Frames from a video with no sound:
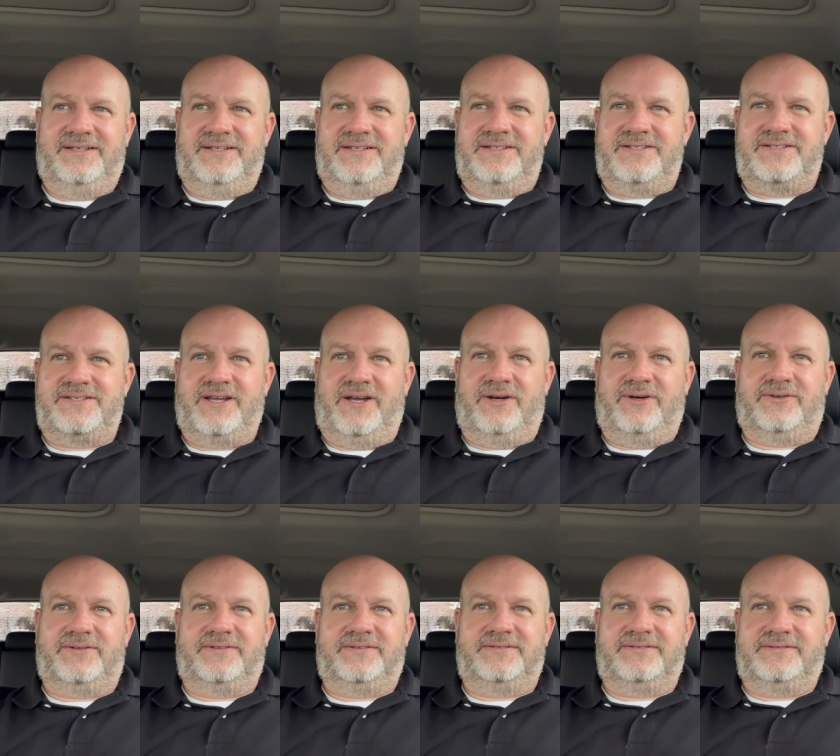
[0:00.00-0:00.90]

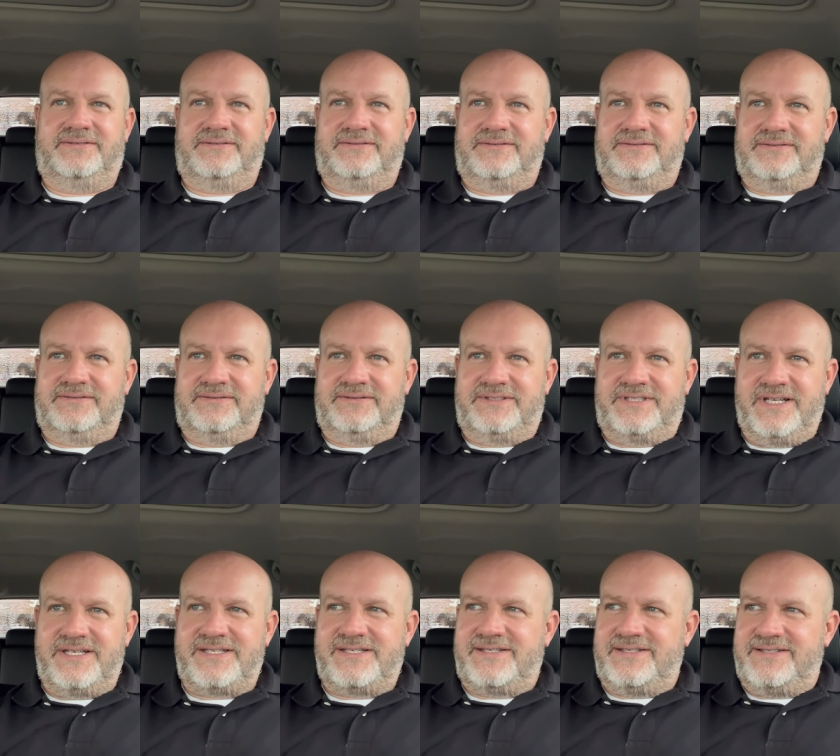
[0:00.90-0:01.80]
So
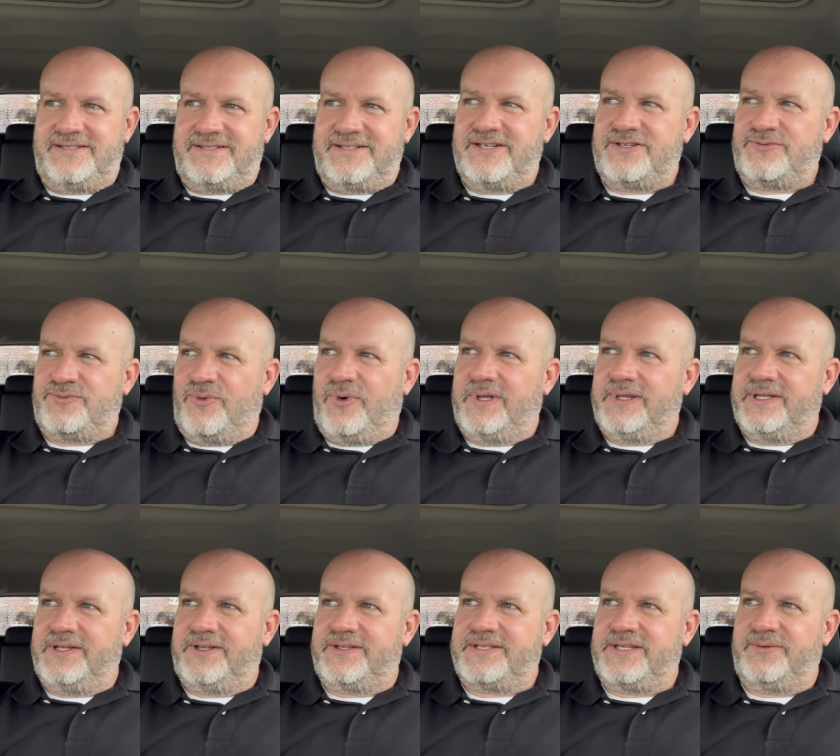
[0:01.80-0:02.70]
just just one
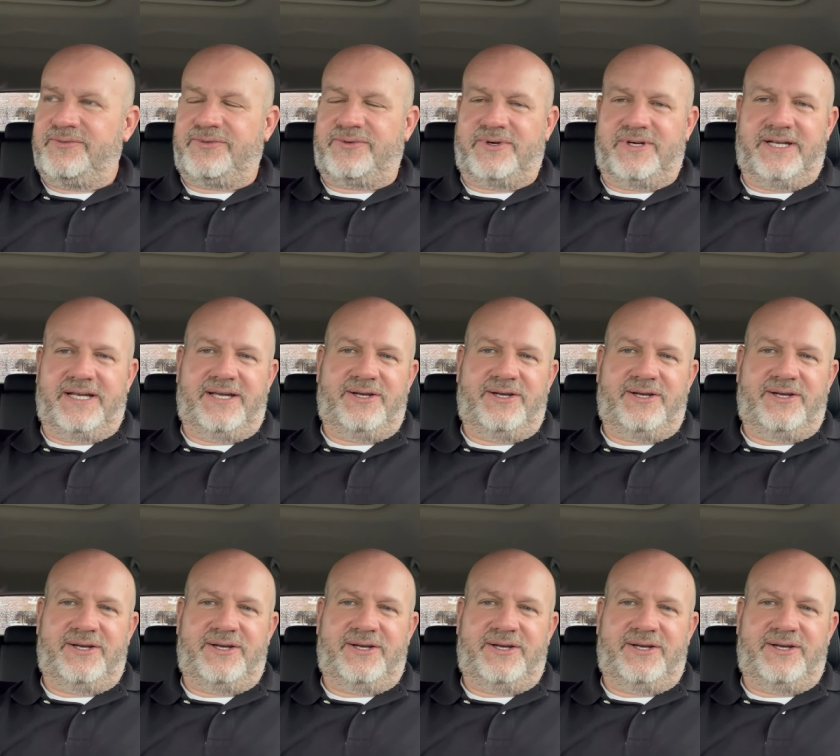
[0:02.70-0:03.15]
little tip for you.